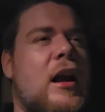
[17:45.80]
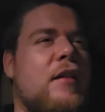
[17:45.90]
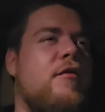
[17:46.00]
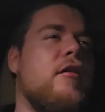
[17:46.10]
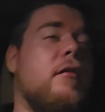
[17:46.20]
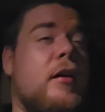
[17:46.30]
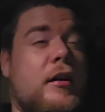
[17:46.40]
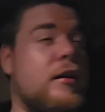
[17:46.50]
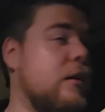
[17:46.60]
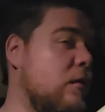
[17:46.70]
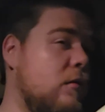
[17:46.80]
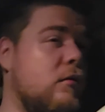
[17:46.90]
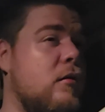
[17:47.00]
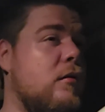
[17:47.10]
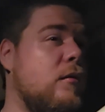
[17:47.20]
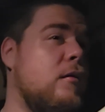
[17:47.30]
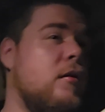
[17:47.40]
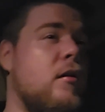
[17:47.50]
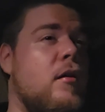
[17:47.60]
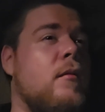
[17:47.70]
I did feel a little
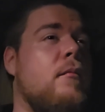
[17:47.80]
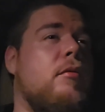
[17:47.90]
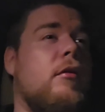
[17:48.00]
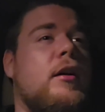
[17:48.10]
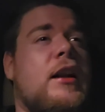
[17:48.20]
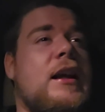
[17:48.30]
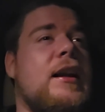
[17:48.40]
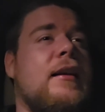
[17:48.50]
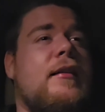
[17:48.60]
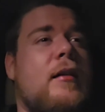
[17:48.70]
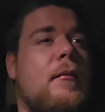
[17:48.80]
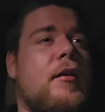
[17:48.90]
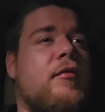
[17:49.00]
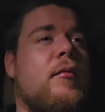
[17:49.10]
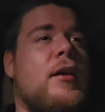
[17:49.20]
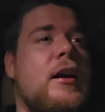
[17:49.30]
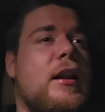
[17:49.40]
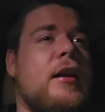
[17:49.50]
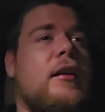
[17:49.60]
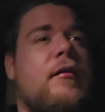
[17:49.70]
bloated in the stomach from
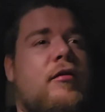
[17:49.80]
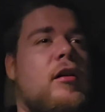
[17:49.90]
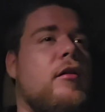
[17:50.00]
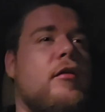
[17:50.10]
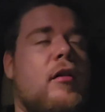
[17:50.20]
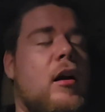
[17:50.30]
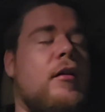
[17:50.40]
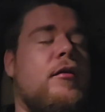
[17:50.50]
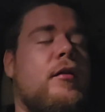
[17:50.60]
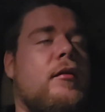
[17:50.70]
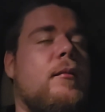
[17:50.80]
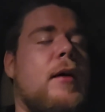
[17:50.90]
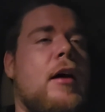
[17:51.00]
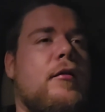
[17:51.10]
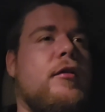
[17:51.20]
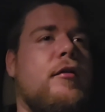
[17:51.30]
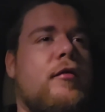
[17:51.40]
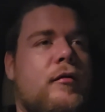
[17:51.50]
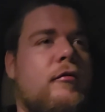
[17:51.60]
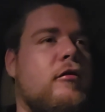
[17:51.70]
eating the 300 pounds
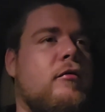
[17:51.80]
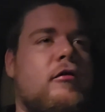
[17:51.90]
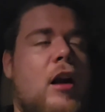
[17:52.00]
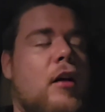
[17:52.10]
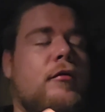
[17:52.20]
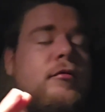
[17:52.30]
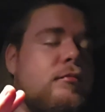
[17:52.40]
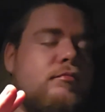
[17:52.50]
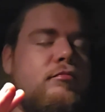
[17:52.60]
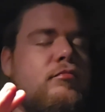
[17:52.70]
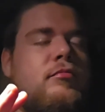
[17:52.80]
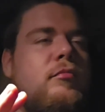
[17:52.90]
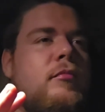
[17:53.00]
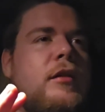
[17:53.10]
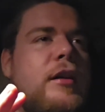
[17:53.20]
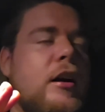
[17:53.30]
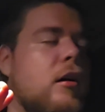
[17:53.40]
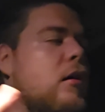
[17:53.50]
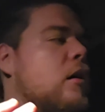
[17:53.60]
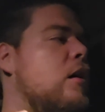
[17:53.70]
of ground
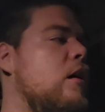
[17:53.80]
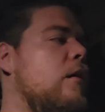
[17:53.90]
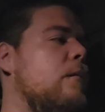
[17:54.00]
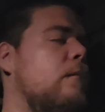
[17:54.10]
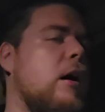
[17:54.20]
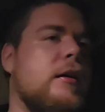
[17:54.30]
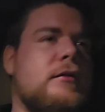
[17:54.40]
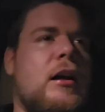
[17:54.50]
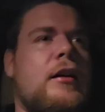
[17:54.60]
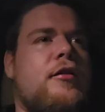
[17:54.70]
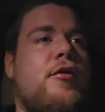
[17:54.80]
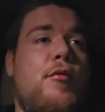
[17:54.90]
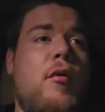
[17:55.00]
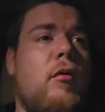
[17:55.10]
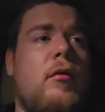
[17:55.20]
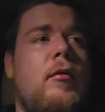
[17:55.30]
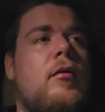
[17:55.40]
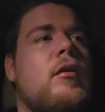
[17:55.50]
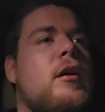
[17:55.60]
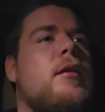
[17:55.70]
deer, but not too
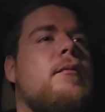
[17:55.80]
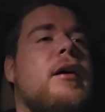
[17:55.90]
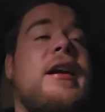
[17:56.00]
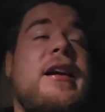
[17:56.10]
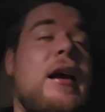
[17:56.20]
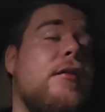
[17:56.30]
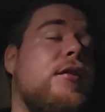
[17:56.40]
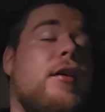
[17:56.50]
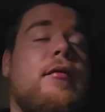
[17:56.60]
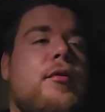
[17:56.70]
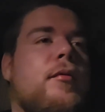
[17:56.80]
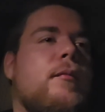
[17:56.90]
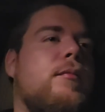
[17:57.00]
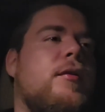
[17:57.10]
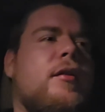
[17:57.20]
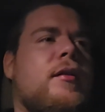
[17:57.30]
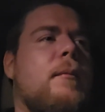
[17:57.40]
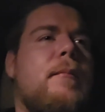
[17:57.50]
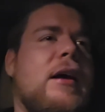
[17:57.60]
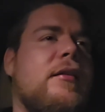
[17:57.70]
horrible. Like yesterday was just
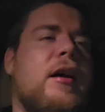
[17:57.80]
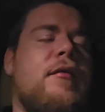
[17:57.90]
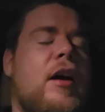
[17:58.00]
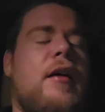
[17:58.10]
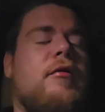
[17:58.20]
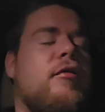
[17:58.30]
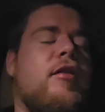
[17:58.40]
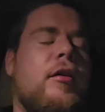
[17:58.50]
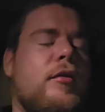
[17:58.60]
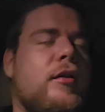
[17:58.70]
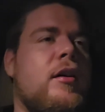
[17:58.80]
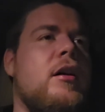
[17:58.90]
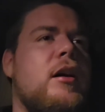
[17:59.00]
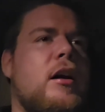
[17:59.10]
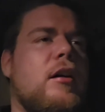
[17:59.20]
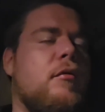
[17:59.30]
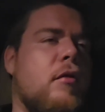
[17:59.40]
the best I've ever felt in a